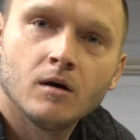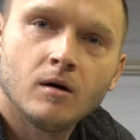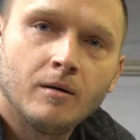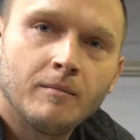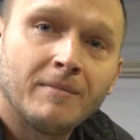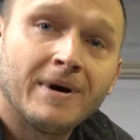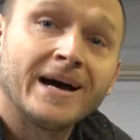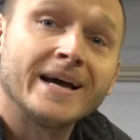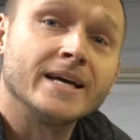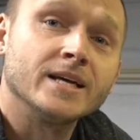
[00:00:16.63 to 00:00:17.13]

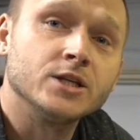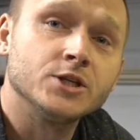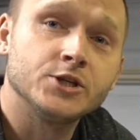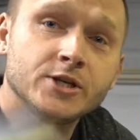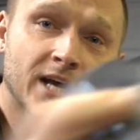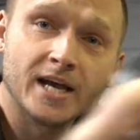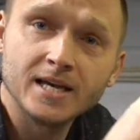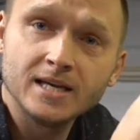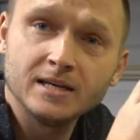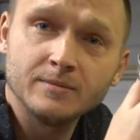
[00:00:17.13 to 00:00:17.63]
my
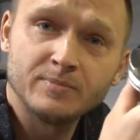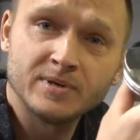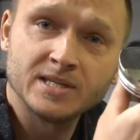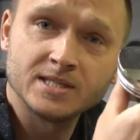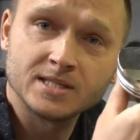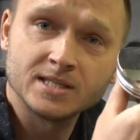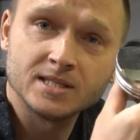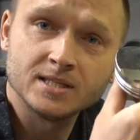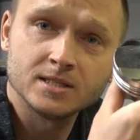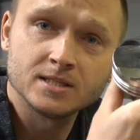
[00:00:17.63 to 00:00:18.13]
JE
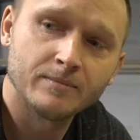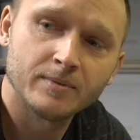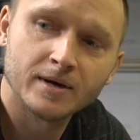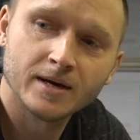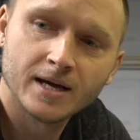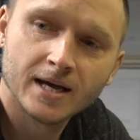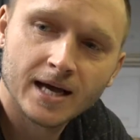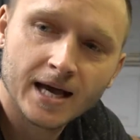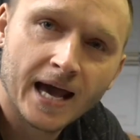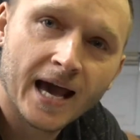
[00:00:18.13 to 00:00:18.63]
pistons,
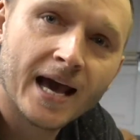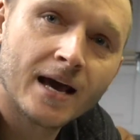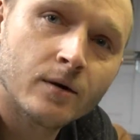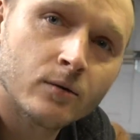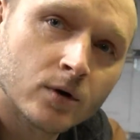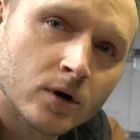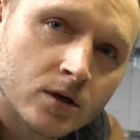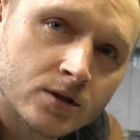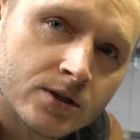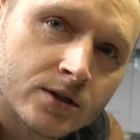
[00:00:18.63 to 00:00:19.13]
and
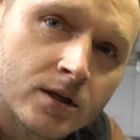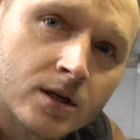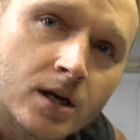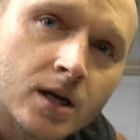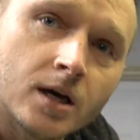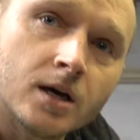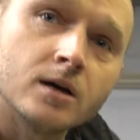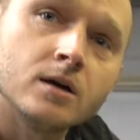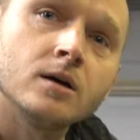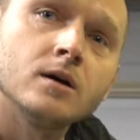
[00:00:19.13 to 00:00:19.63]
we're also going
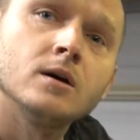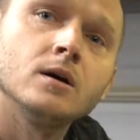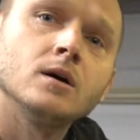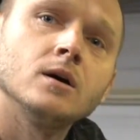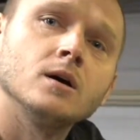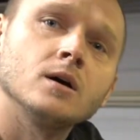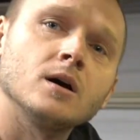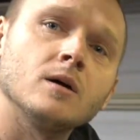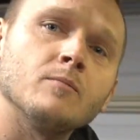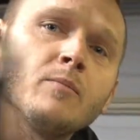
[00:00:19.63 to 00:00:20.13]
to
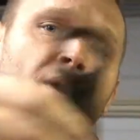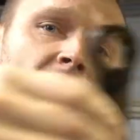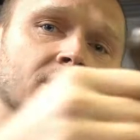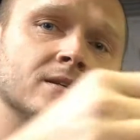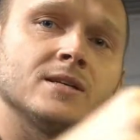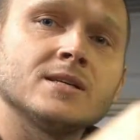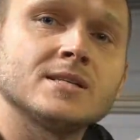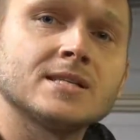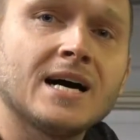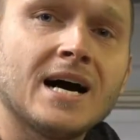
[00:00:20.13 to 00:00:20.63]
compare
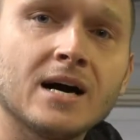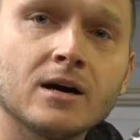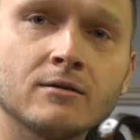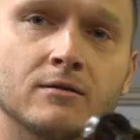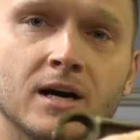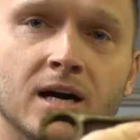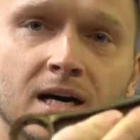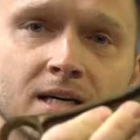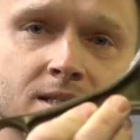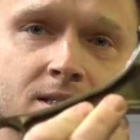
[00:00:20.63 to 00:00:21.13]
the stock
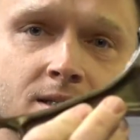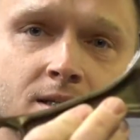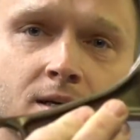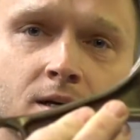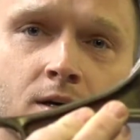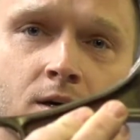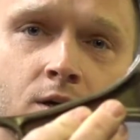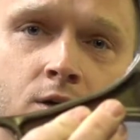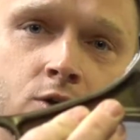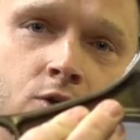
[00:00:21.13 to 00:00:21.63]
rods
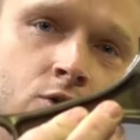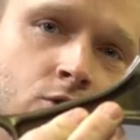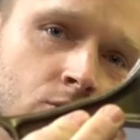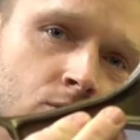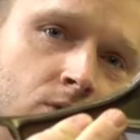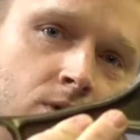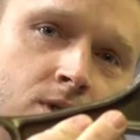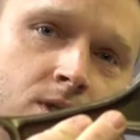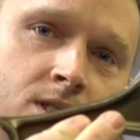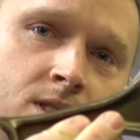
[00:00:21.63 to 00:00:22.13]

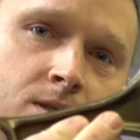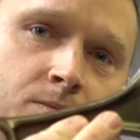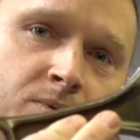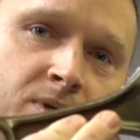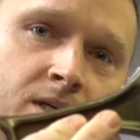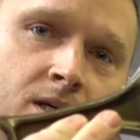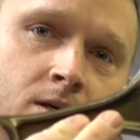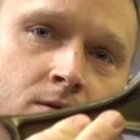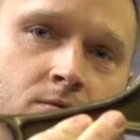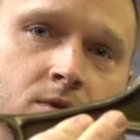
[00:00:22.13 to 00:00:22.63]
to the
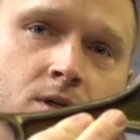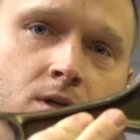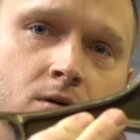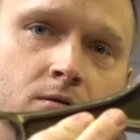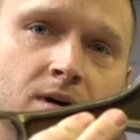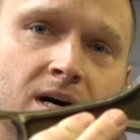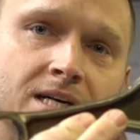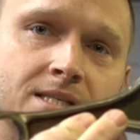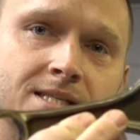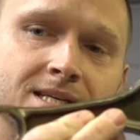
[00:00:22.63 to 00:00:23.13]
CP Carrillo
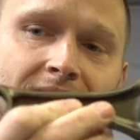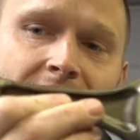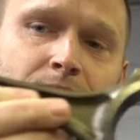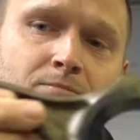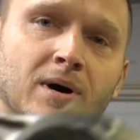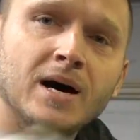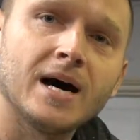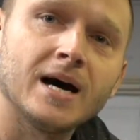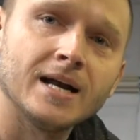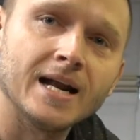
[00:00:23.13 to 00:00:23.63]
rods that I
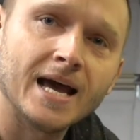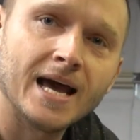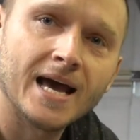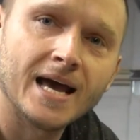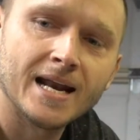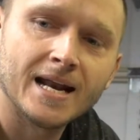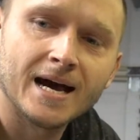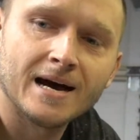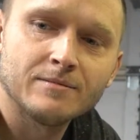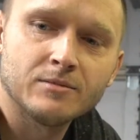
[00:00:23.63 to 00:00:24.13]
bought.
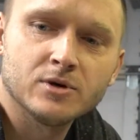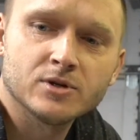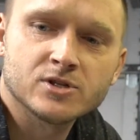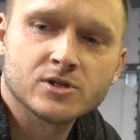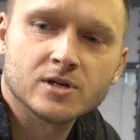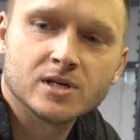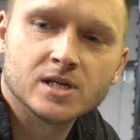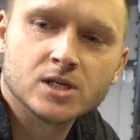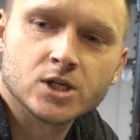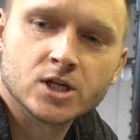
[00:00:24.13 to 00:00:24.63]
And I'm also
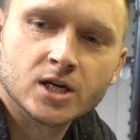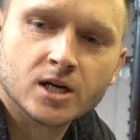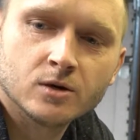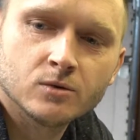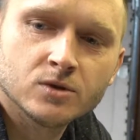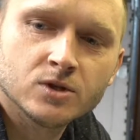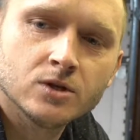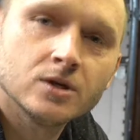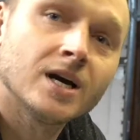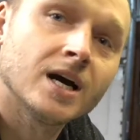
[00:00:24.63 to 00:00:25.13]
going to share
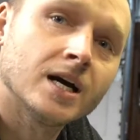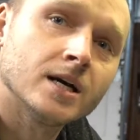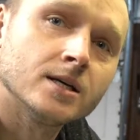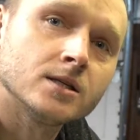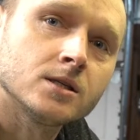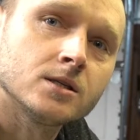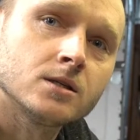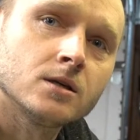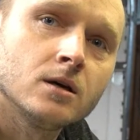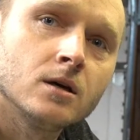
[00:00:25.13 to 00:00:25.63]
with you
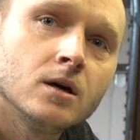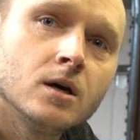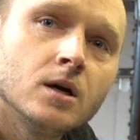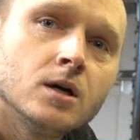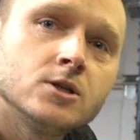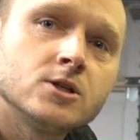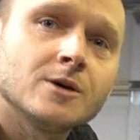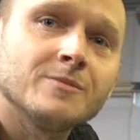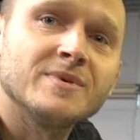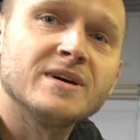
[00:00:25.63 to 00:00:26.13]
guys
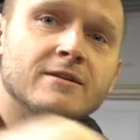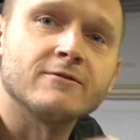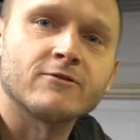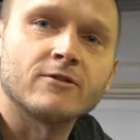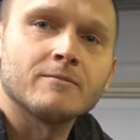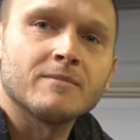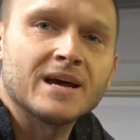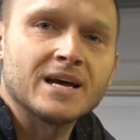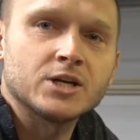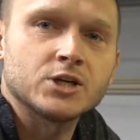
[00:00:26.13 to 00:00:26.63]
some
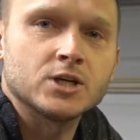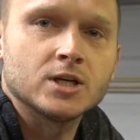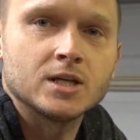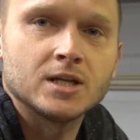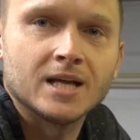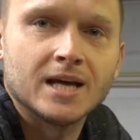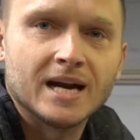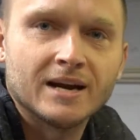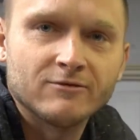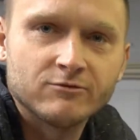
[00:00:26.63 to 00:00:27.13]
information
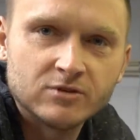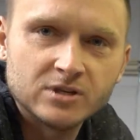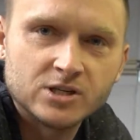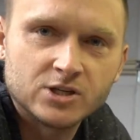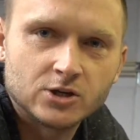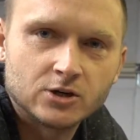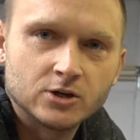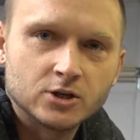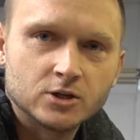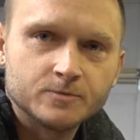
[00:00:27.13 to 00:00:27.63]
that I've
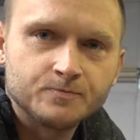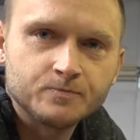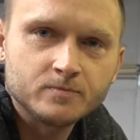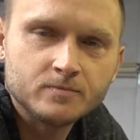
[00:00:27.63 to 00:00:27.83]
researched